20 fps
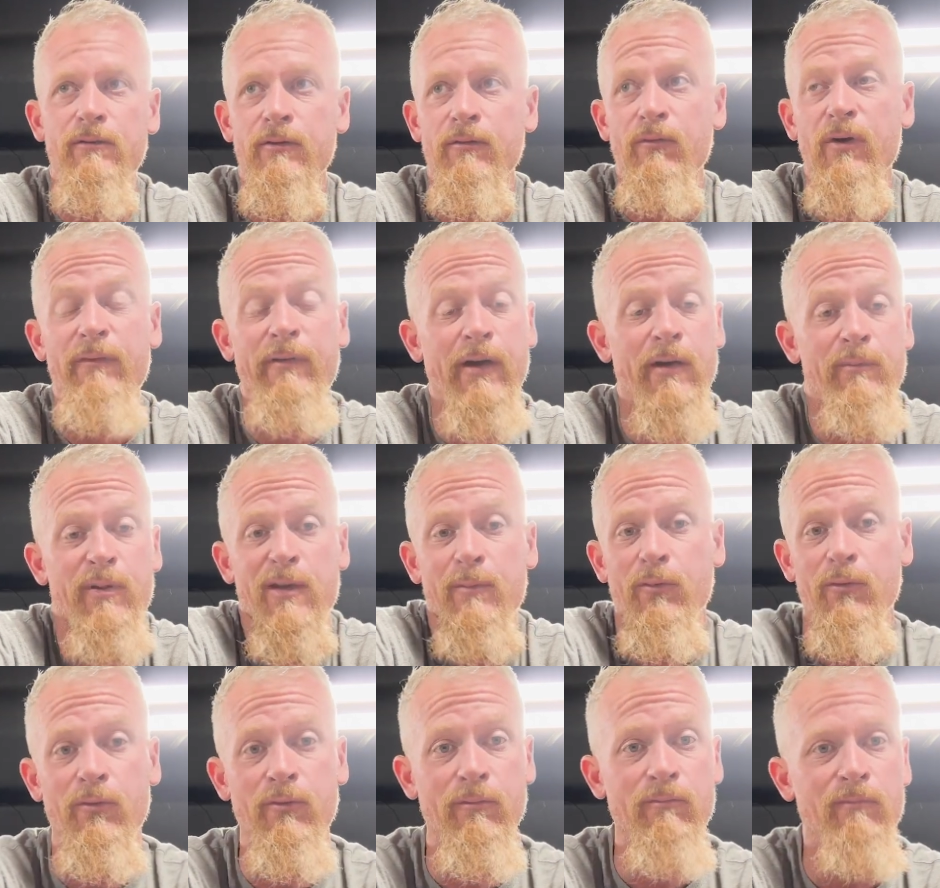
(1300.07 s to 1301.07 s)
And we've had
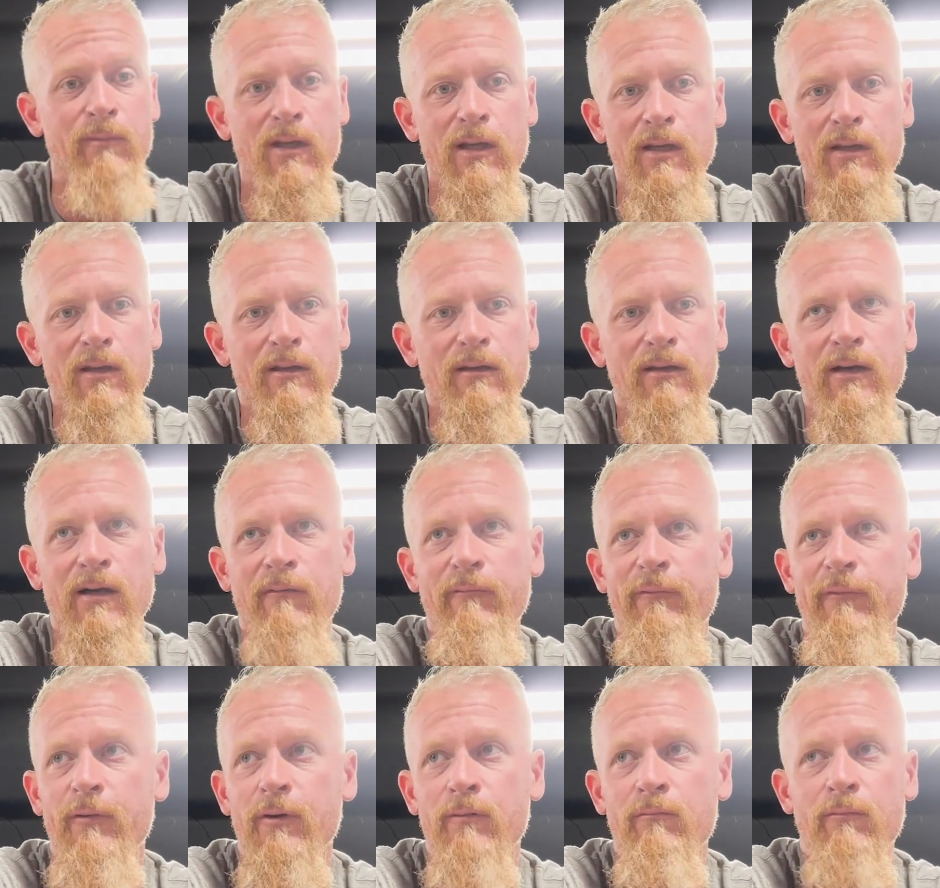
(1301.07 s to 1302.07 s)
people come
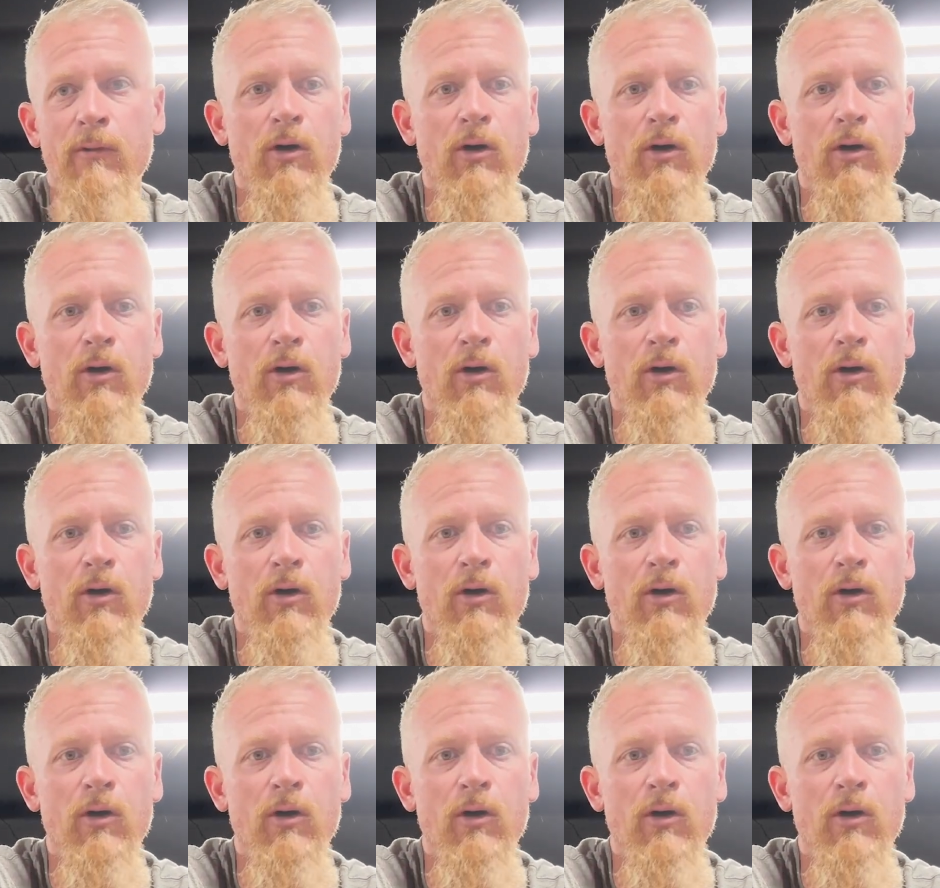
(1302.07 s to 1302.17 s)
from